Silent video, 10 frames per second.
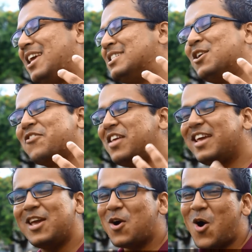instead of
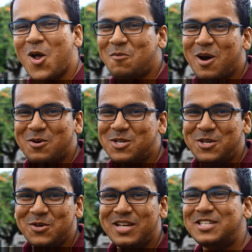thinking all
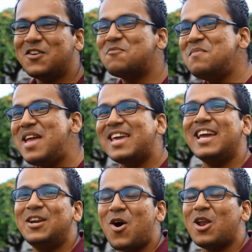about you, instead of
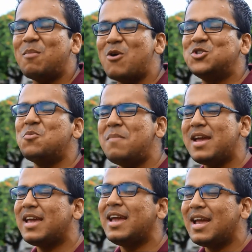making it all about you,
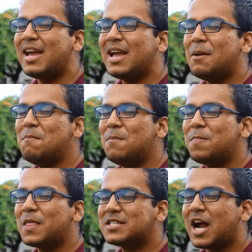
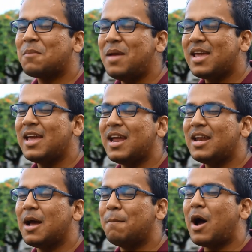start making it
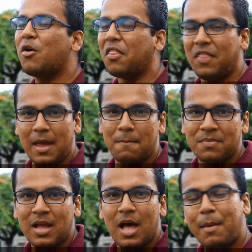about them,
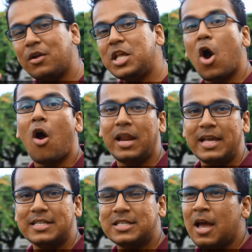about the
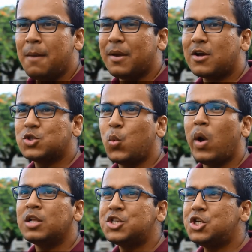audience. Because
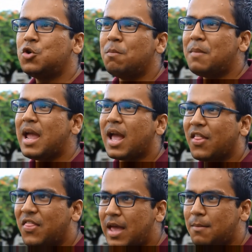once you make
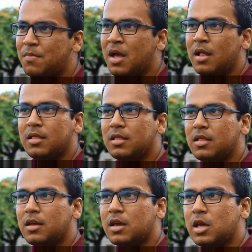them
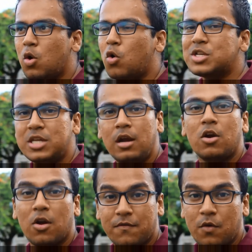your
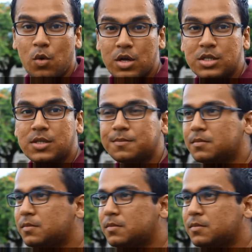center of focus,